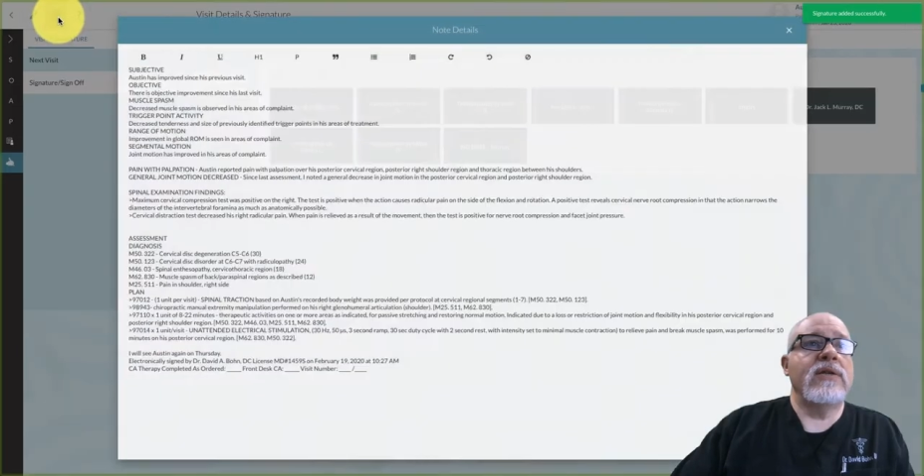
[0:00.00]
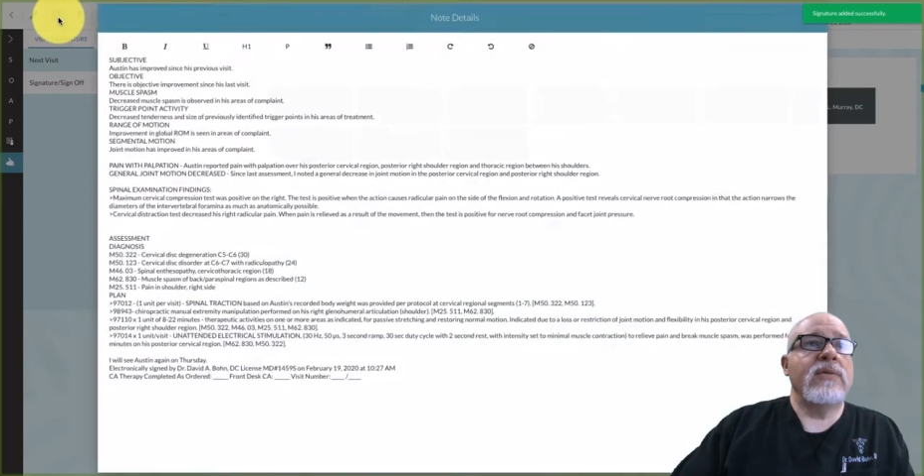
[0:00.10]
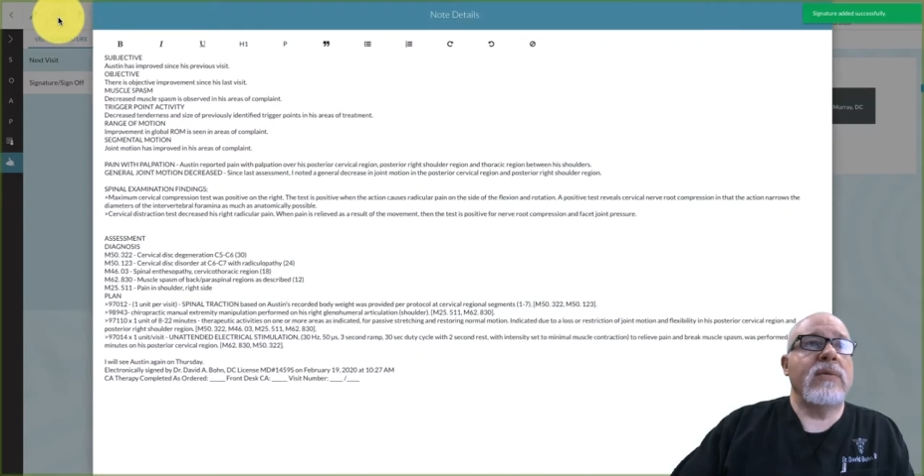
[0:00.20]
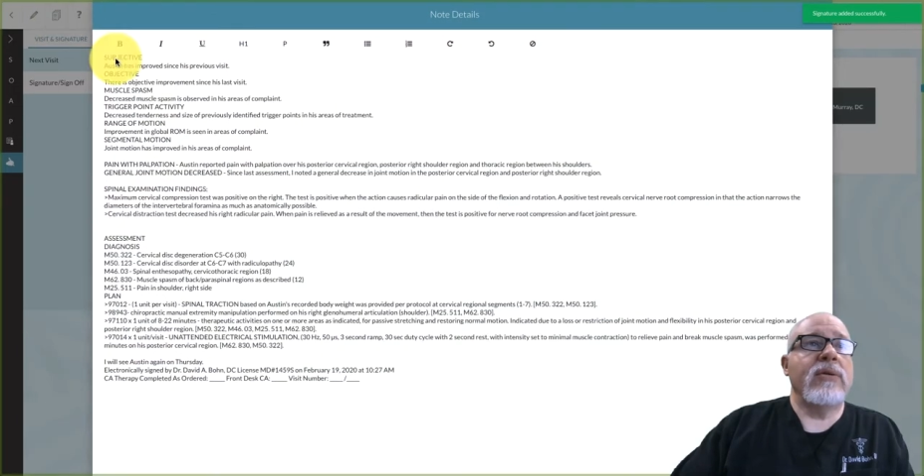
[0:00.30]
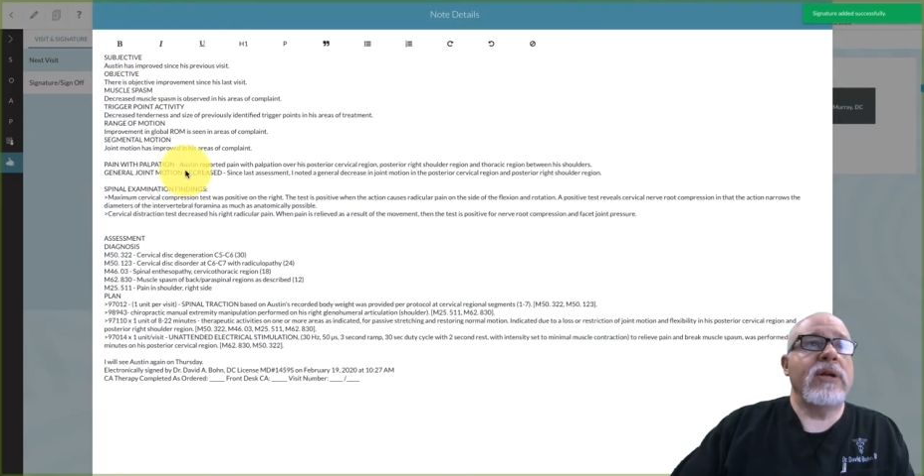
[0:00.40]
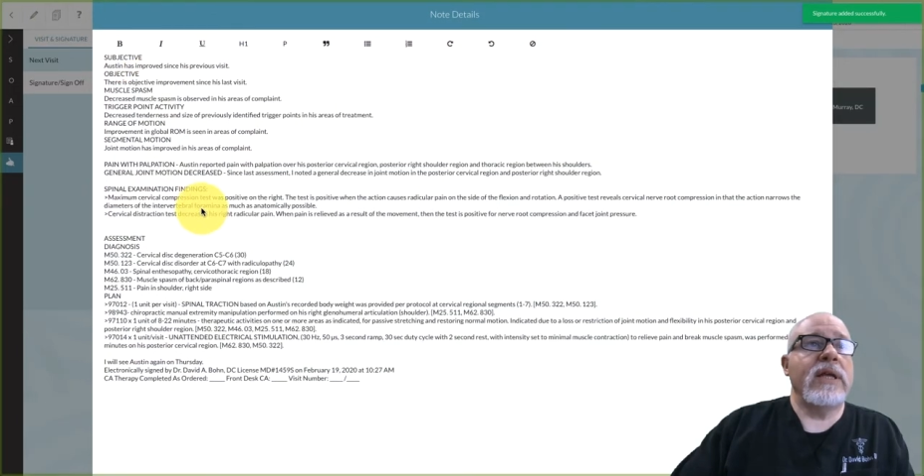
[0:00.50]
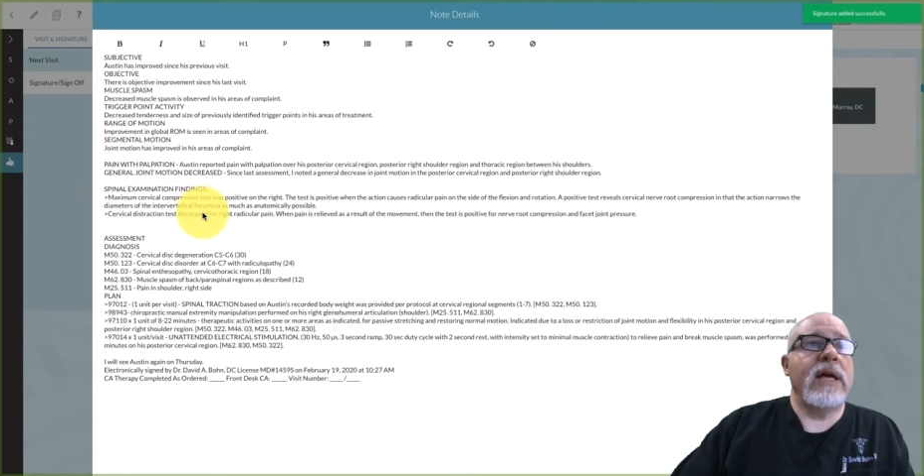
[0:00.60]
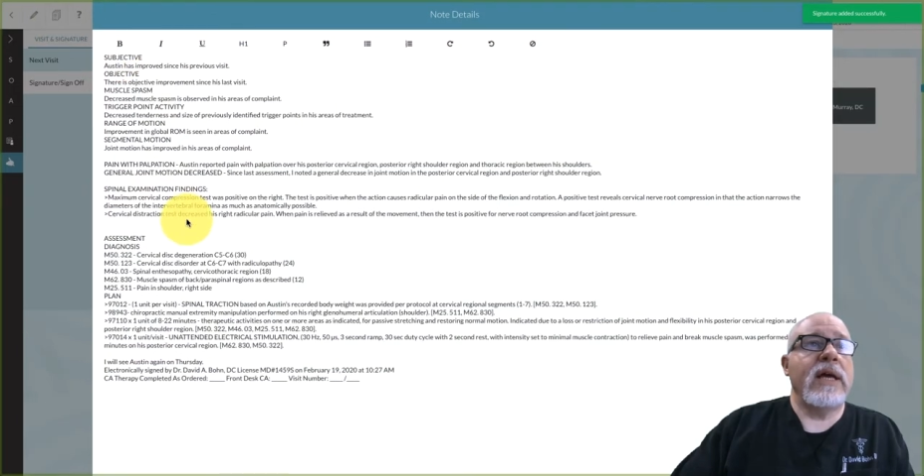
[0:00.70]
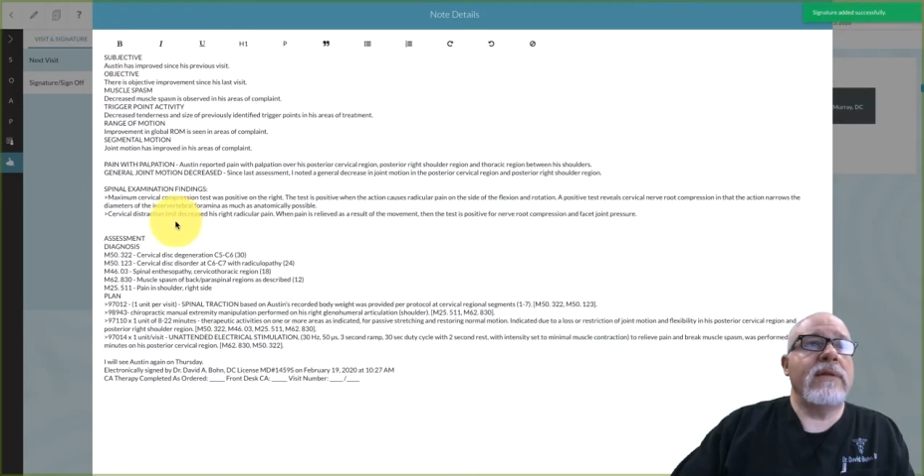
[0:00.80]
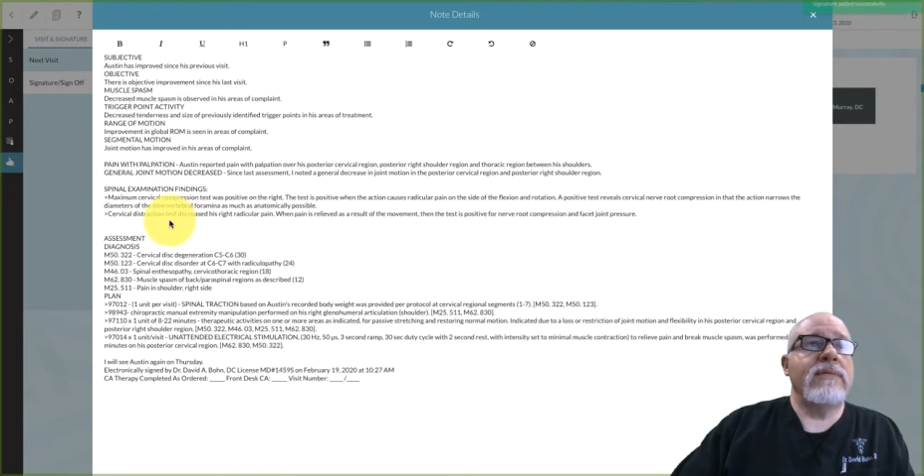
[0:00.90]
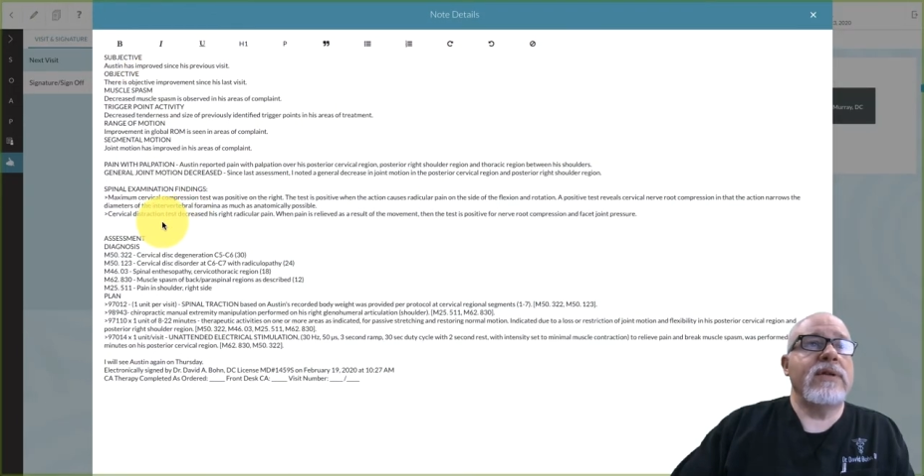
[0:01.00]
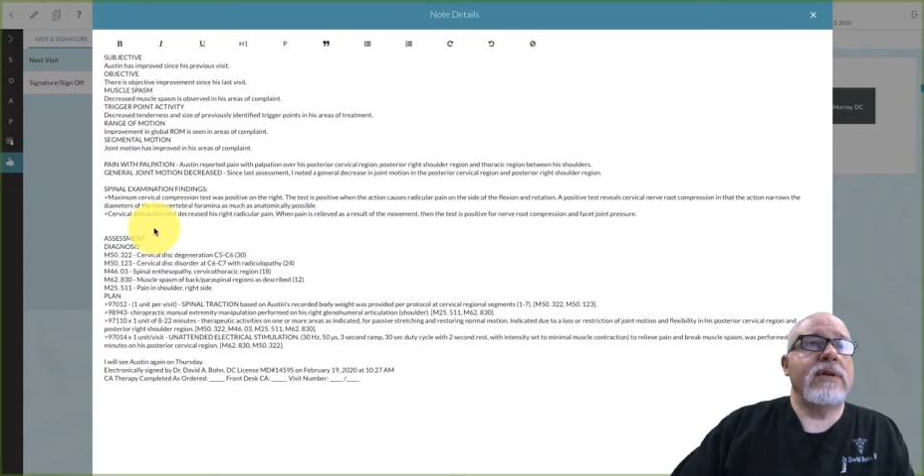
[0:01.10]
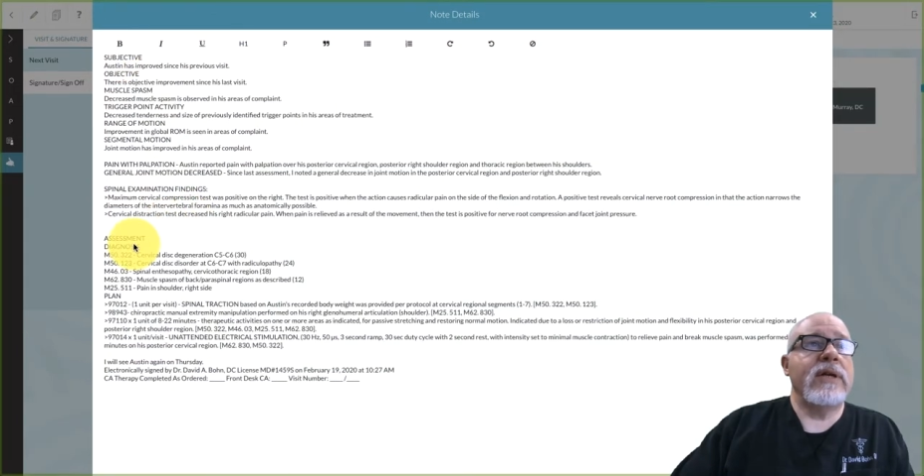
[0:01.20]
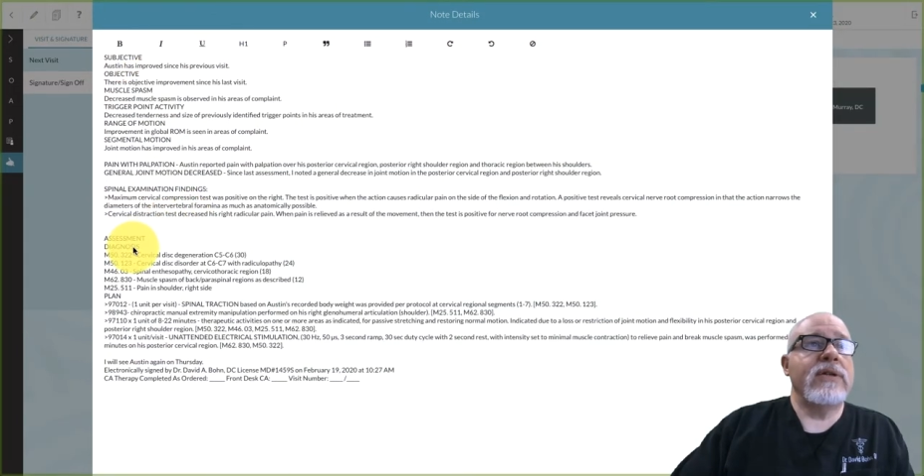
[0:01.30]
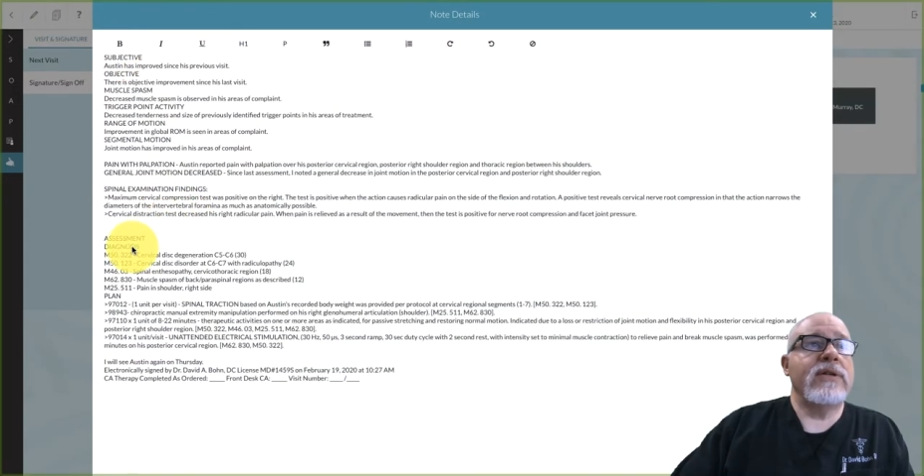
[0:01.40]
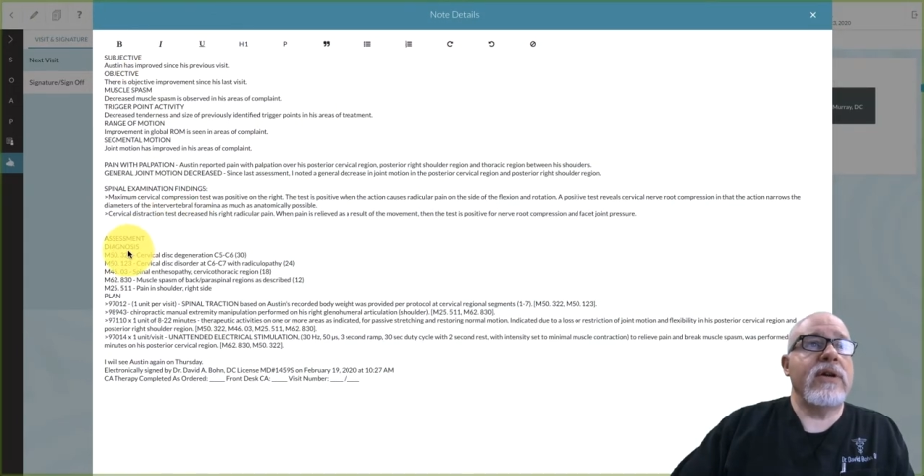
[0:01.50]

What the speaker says: what we're going to get. So here's